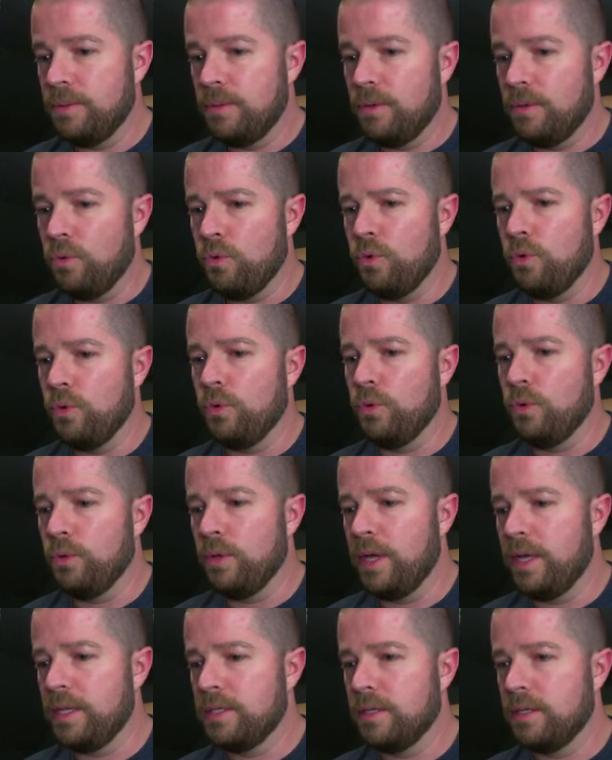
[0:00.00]
Ooh,
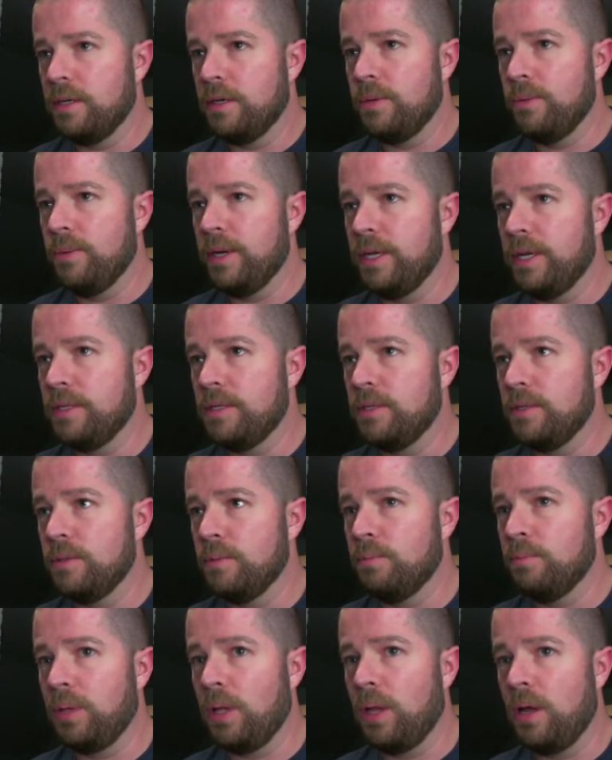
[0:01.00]
that's a good way to
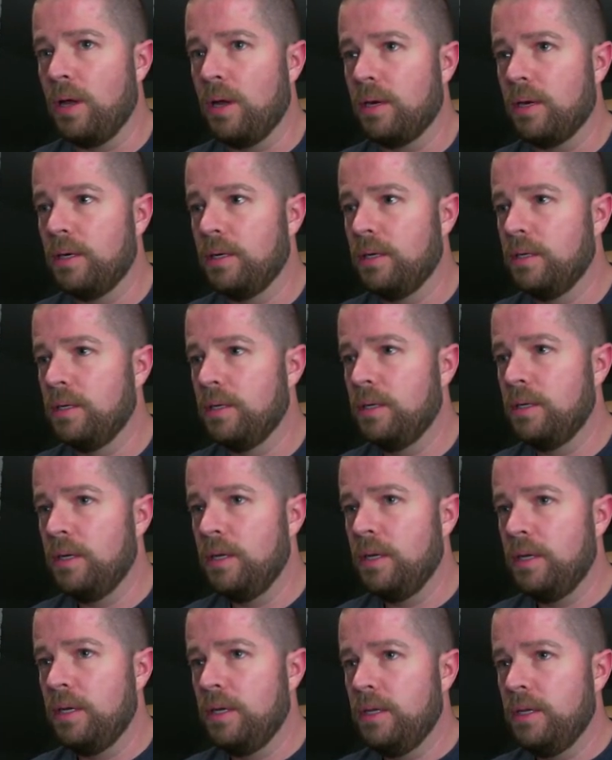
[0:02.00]
block
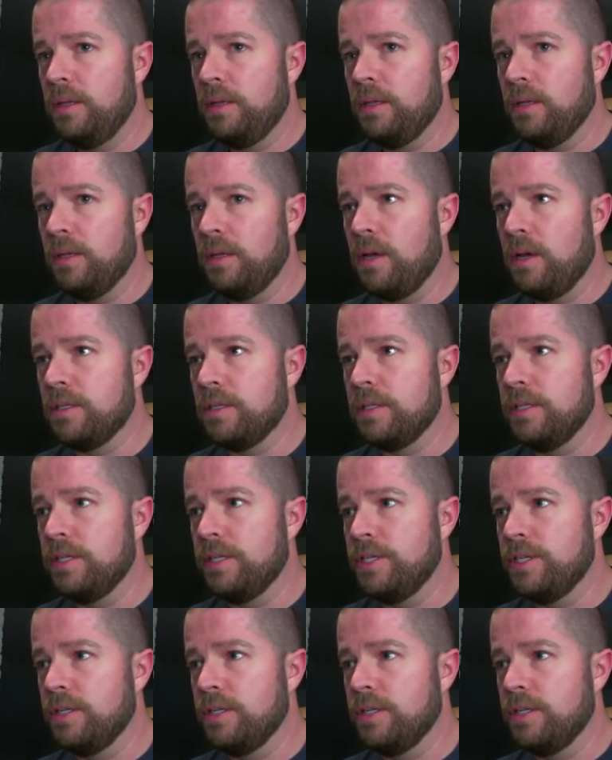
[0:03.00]
the Lost Legion.